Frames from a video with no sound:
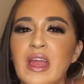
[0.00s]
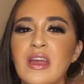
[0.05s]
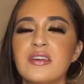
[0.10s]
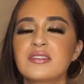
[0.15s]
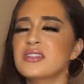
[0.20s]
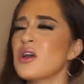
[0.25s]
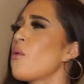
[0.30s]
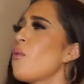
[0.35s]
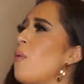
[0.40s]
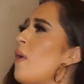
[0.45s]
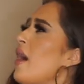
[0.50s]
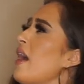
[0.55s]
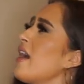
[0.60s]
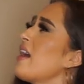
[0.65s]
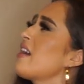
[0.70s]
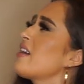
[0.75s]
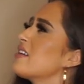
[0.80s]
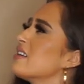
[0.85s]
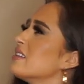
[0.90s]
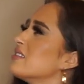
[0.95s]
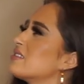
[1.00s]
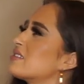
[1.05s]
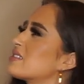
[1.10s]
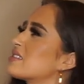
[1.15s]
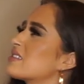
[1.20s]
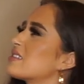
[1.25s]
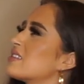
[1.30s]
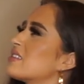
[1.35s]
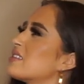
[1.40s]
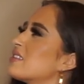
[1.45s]
So what?
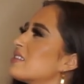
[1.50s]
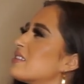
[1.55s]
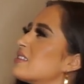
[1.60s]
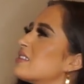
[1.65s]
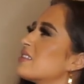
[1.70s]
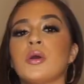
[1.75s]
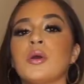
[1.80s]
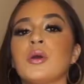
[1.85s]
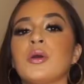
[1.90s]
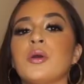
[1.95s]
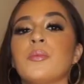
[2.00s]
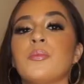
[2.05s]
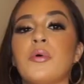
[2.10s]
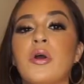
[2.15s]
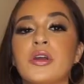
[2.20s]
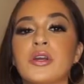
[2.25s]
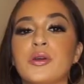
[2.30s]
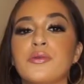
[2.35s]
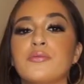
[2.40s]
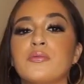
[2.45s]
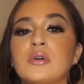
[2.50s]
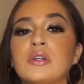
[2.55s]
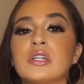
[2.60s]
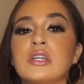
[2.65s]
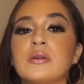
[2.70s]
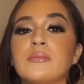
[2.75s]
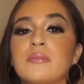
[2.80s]
Bro, you're really...